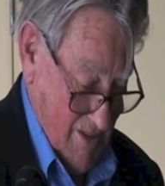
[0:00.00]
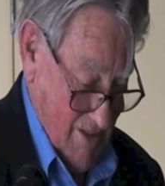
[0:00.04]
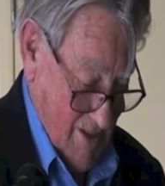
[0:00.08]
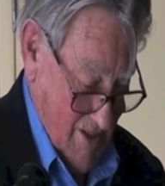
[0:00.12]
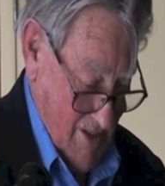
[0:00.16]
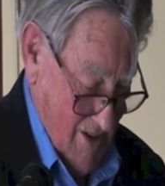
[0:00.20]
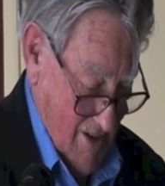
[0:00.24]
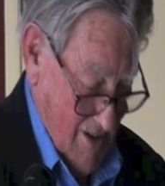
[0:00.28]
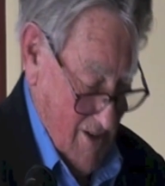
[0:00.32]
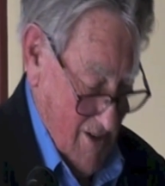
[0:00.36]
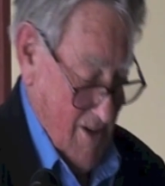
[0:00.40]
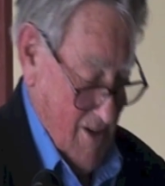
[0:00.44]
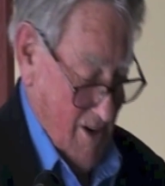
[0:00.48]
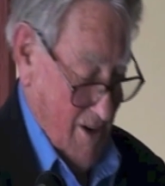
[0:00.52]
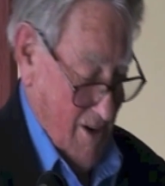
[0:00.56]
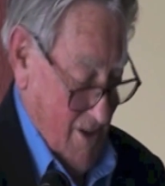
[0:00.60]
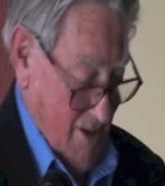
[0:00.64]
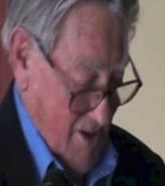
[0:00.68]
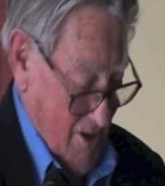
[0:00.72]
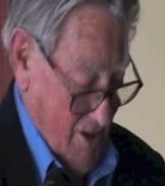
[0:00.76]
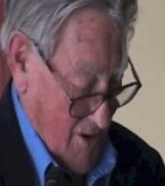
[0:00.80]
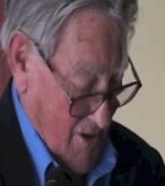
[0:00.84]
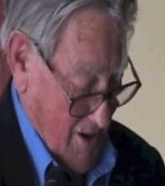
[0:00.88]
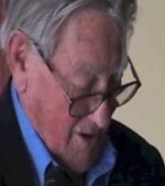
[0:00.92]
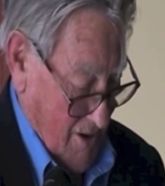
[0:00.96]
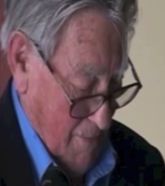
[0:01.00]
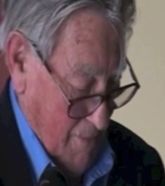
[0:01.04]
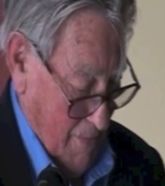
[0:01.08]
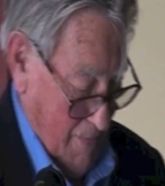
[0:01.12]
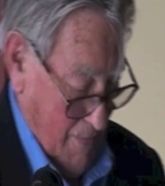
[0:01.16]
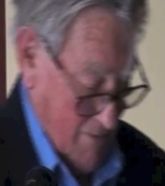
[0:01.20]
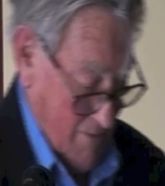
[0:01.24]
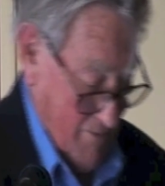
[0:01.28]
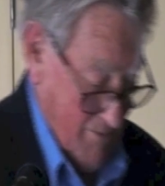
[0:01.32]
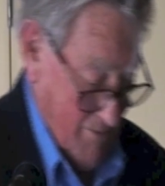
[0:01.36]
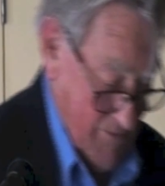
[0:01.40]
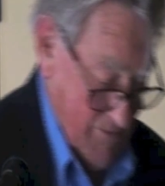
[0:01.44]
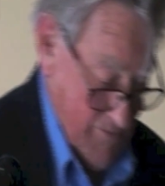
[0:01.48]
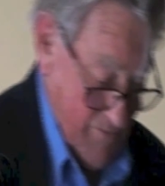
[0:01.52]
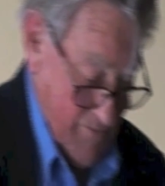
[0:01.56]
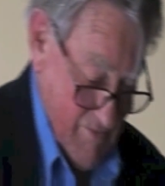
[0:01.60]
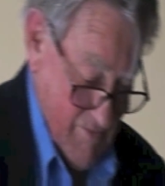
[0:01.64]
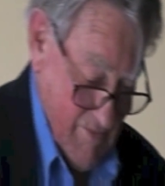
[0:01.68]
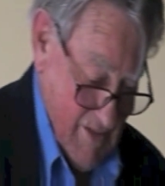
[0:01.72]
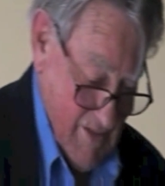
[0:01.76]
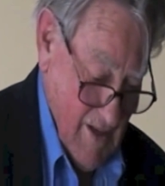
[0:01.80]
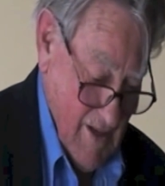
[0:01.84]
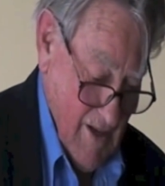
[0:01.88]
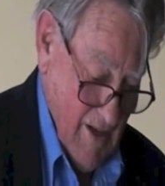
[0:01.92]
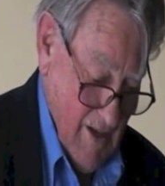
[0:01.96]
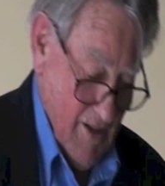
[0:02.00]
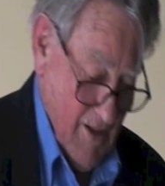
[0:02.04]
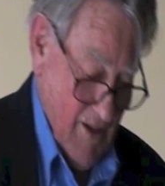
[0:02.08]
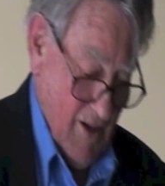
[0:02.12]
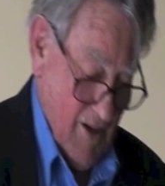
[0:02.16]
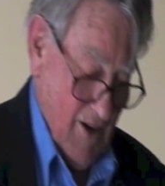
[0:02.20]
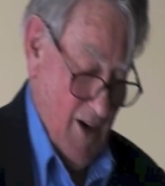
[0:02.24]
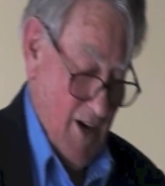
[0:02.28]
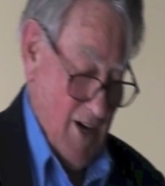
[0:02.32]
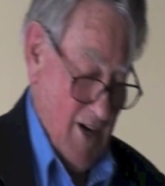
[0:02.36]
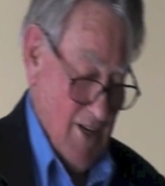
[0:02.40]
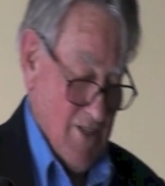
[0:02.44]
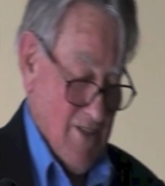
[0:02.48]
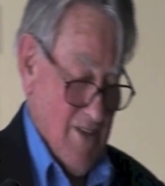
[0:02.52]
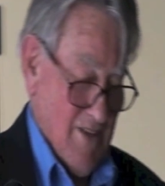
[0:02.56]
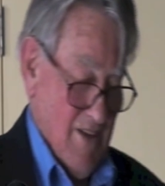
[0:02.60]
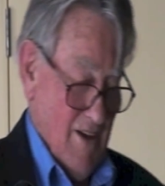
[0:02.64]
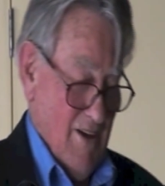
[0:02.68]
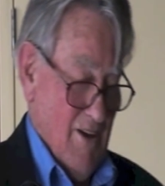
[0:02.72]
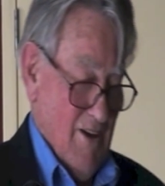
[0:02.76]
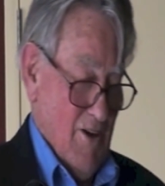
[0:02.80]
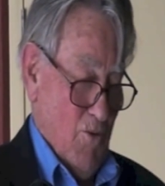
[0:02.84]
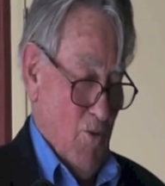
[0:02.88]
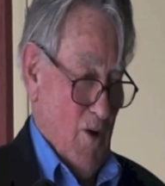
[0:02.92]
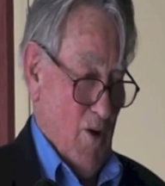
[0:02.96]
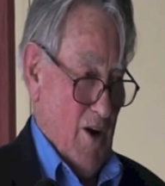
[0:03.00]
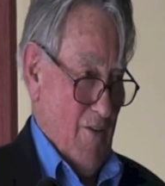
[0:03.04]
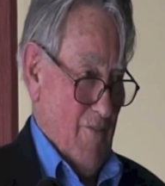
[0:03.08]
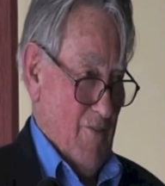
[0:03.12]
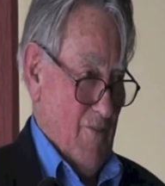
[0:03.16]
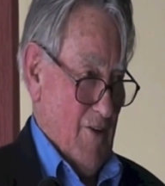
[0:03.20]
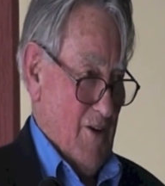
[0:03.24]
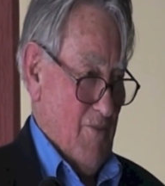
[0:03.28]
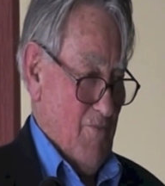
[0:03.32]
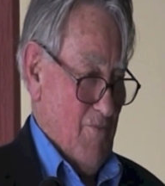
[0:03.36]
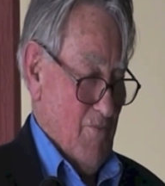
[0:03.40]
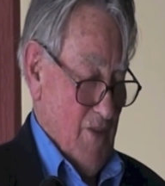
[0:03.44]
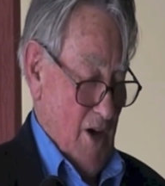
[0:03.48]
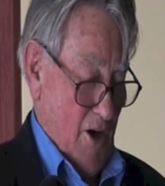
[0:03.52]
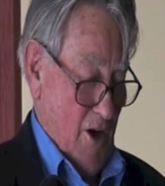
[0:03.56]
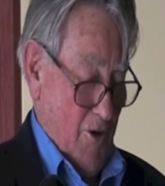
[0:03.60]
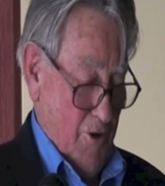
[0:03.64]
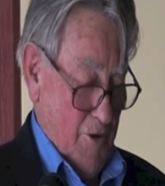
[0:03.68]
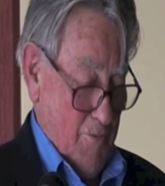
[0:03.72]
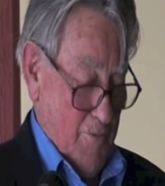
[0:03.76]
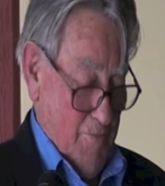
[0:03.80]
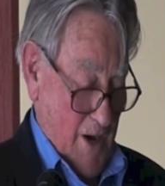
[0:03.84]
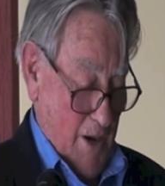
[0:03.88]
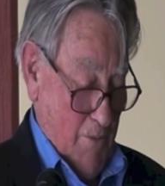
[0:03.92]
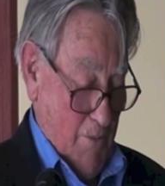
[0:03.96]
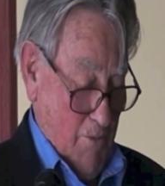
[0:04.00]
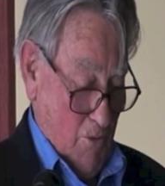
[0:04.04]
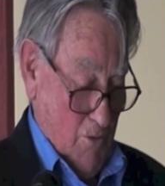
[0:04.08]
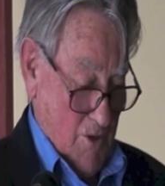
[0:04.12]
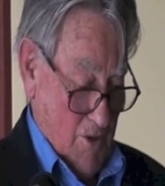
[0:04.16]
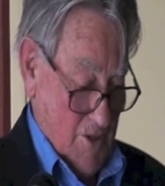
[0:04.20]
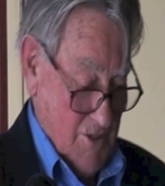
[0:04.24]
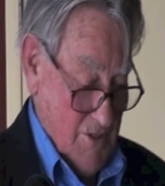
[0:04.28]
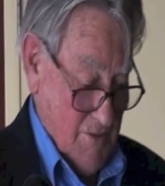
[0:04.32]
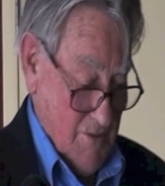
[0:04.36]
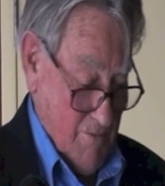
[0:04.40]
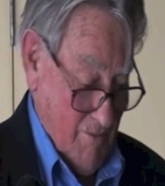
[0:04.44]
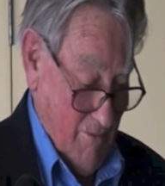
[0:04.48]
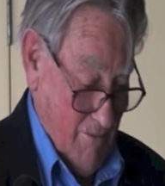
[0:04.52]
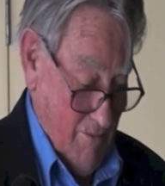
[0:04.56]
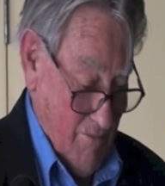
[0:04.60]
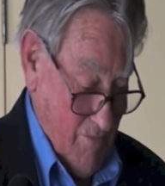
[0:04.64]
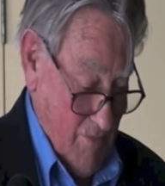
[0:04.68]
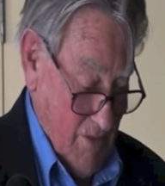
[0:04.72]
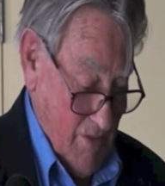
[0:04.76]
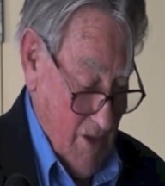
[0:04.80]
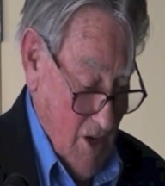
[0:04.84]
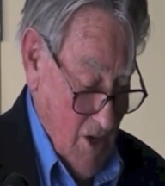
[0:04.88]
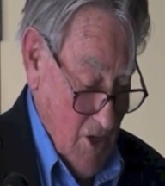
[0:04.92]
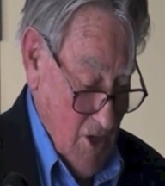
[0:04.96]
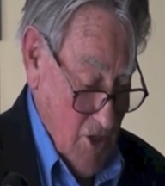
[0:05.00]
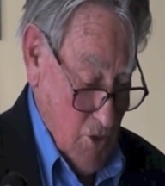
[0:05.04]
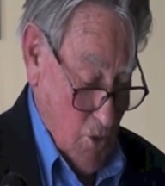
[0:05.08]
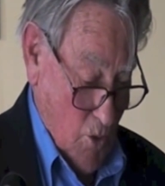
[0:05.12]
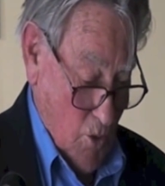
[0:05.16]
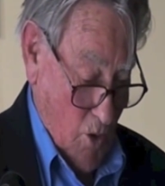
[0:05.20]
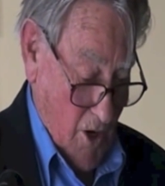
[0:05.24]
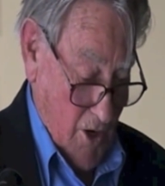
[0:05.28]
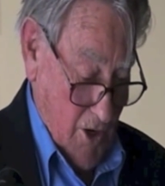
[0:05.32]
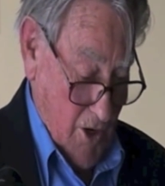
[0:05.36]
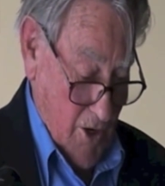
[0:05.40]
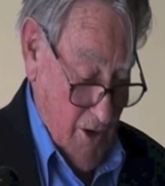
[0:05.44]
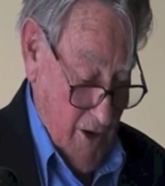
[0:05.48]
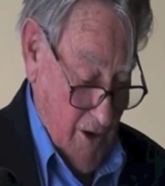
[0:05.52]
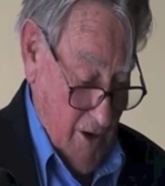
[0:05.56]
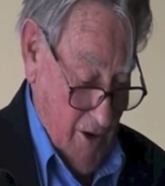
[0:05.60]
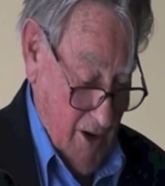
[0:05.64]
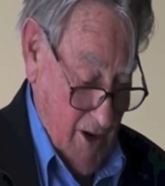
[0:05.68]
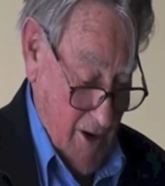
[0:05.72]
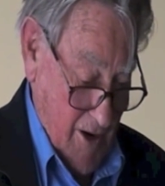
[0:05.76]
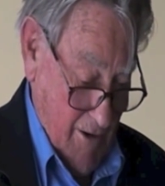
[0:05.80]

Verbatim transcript: there you are. The last one of the noted people was Squadron Leader